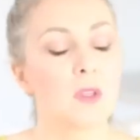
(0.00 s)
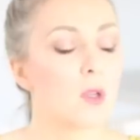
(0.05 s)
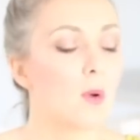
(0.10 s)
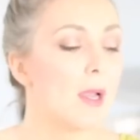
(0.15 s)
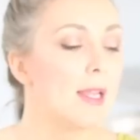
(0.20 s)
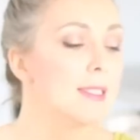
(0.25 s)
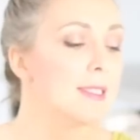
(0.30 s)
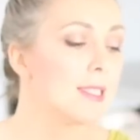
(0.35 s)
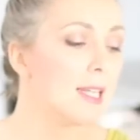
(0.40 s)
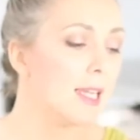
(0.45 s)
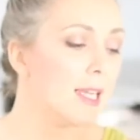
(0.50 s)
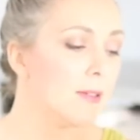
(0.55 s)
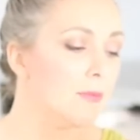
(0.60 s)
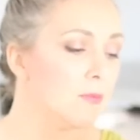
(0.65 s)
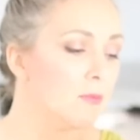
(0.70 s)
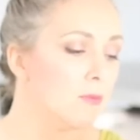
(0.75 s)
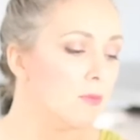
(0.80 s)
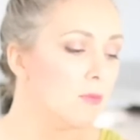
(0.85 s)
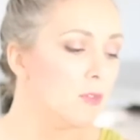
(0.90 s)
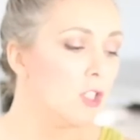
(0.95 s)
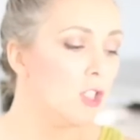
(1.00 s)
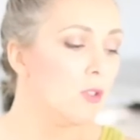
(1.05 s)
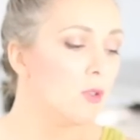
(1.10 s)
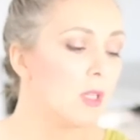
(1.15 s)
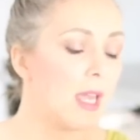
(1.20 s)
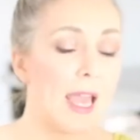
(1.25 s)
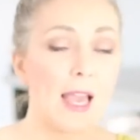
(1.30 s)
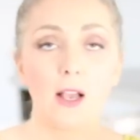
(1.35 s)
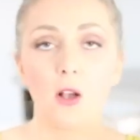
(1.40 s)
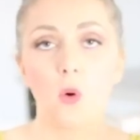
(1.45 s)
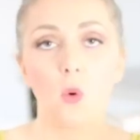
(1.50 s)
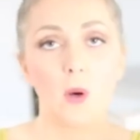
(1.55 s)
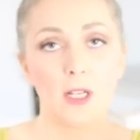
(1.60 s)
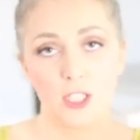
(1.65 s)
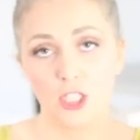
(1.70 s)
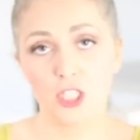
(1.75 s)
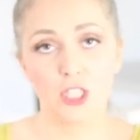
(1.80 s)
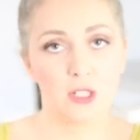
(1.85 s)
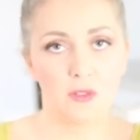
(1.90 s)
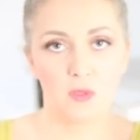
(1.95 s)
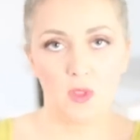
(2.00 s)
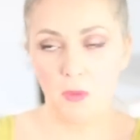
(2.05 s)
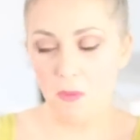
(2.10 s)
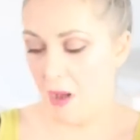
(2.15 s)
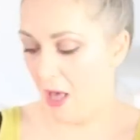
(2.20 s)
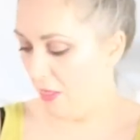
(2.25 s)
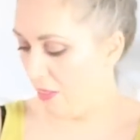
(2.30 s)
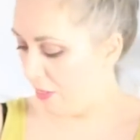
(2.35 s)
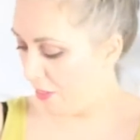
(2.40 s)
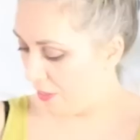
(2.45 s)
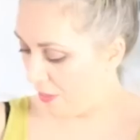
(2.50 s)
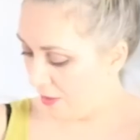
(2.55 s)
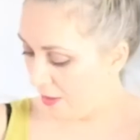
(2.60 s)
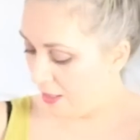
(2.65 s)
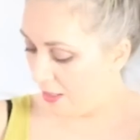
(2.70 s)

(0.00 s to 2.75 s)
Gwendolyn, you get question of the month,